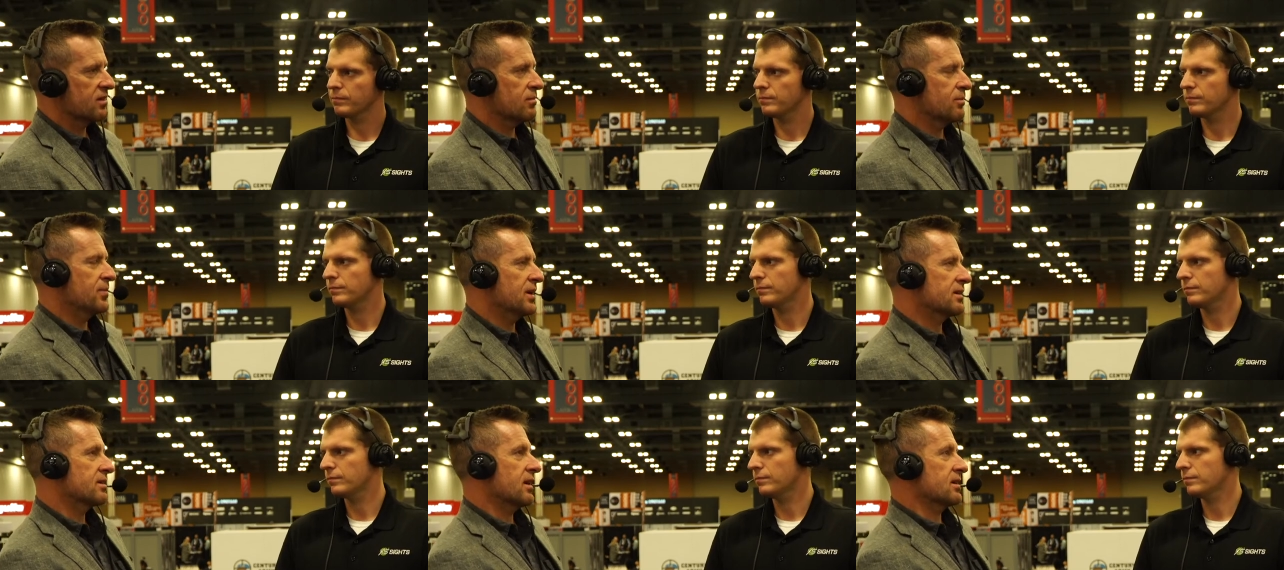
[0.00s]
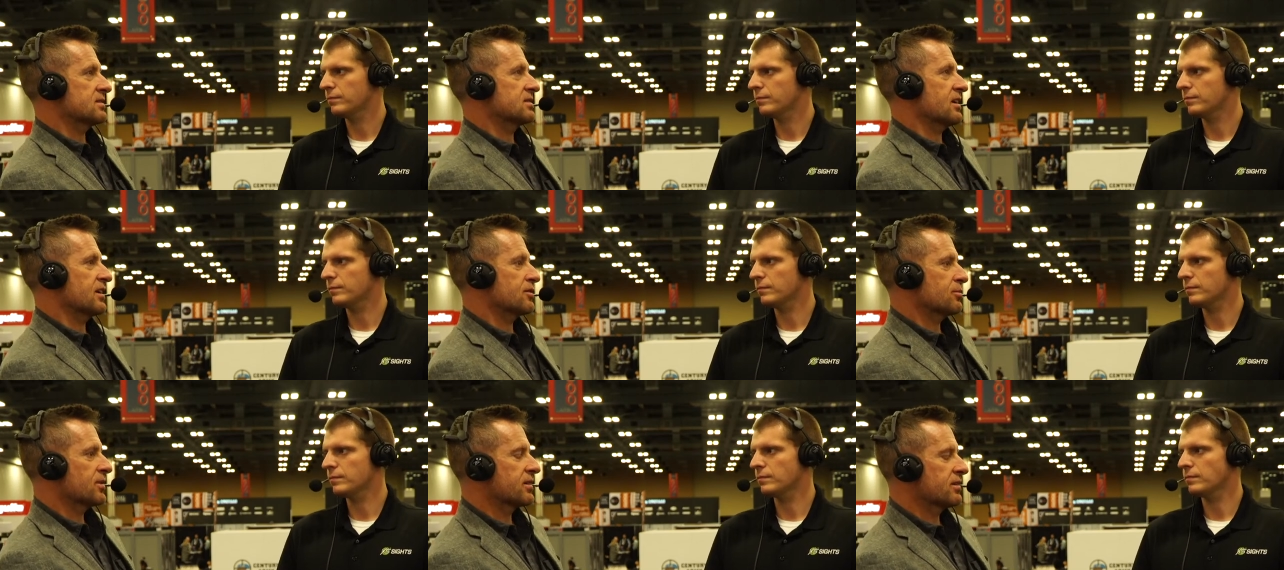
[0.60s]
Speaker 1: the big dot
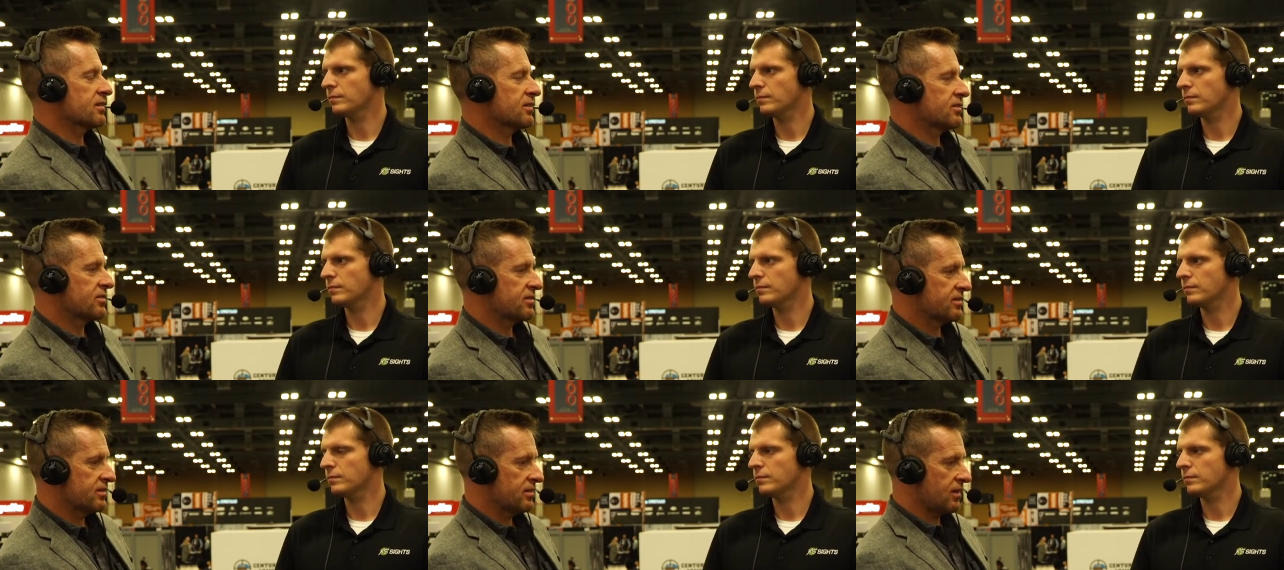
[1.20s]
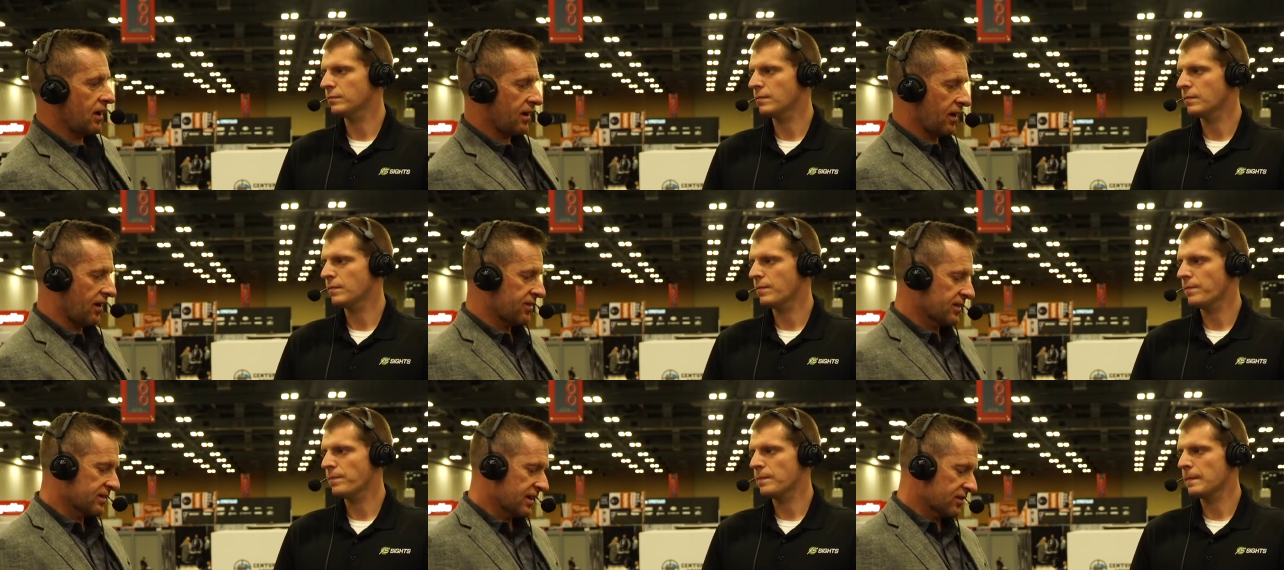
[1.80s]
size, because I
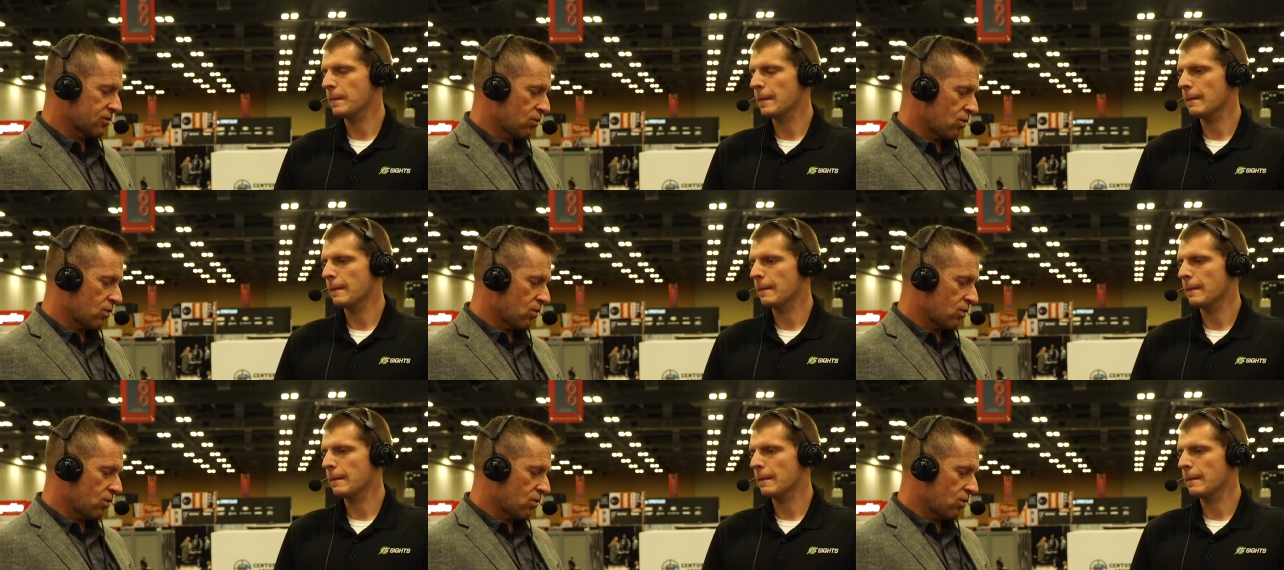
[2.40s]
think that's